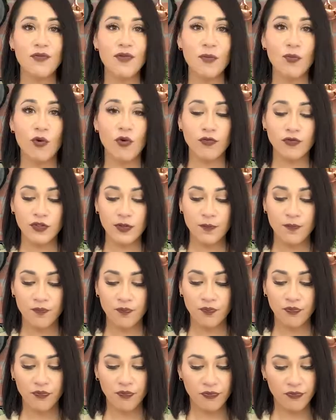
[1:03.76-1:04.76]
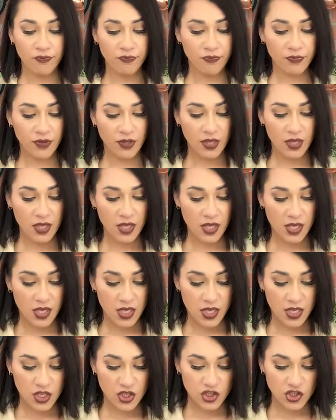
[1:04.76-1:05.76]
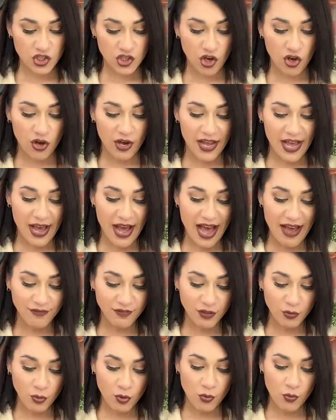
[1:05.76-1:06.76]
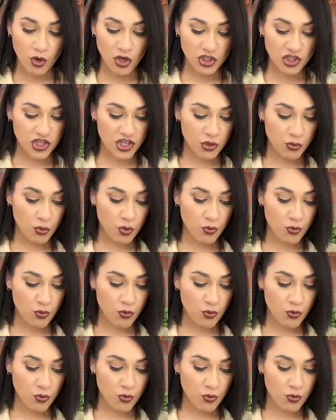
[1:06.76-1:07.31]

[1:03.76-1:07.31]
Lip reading: removed. So after we're washing, we